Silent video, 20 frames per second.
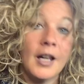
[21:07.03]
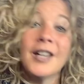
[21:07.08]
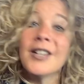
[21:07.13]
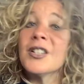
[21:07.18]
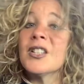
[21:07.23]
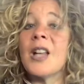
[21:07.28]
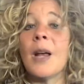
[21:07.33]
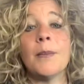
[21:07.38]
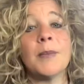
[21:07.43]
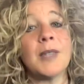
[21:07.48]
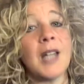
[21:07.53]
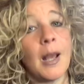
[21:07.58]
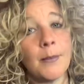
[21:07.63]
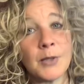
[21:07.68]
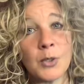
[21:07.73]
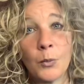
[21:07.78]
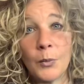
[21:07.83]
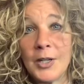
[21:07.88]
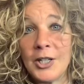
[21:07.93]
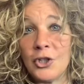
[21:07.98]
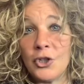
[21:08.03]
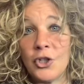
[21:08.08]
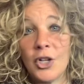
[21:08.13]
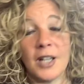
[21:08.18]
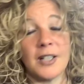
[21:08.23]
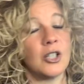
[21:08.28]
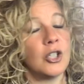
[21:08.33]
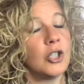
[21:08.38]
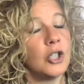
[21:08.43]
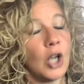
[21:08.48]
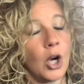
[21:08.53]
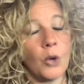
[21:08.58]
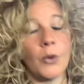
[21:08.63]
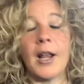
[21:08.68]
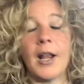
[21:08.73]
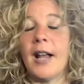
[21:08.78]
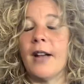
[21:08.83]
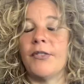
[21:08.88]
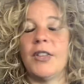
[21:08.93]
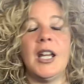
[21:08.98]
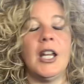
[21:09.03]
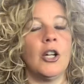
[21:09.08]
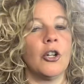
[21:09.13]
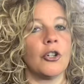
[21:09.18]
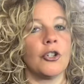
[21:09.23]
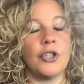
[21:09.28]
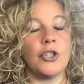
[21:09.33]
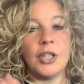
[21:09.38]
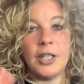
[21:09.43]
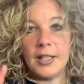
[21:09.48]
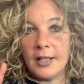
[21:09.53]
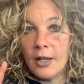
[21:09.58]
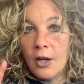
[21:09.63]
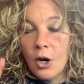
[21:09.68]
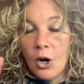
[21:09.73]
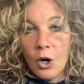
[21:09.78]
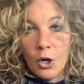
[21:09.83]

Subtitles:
Sometimes we just don't have the energy